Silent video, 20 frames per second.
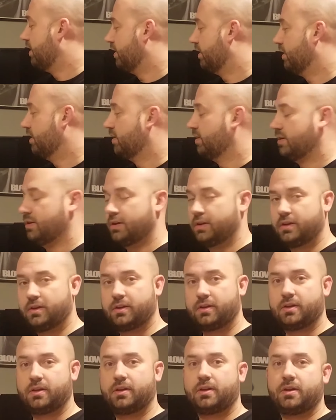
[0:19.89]
on
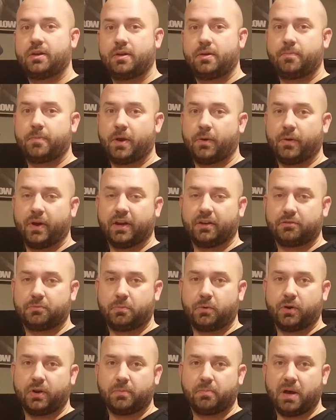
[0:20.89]
my
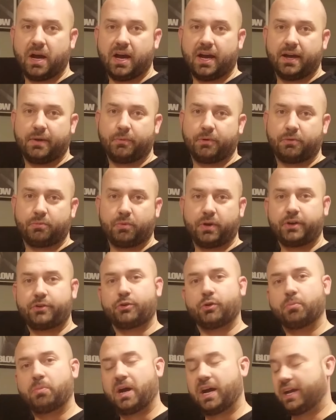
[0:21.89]
Raspberry Pi
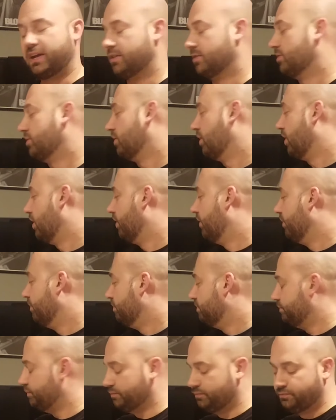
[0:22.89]
with RetroPi
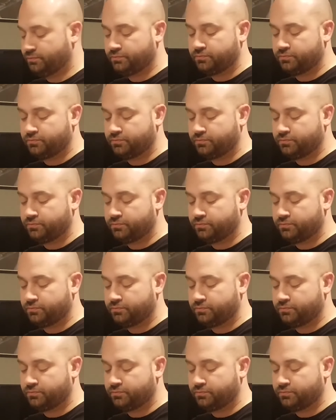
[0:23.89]
installed.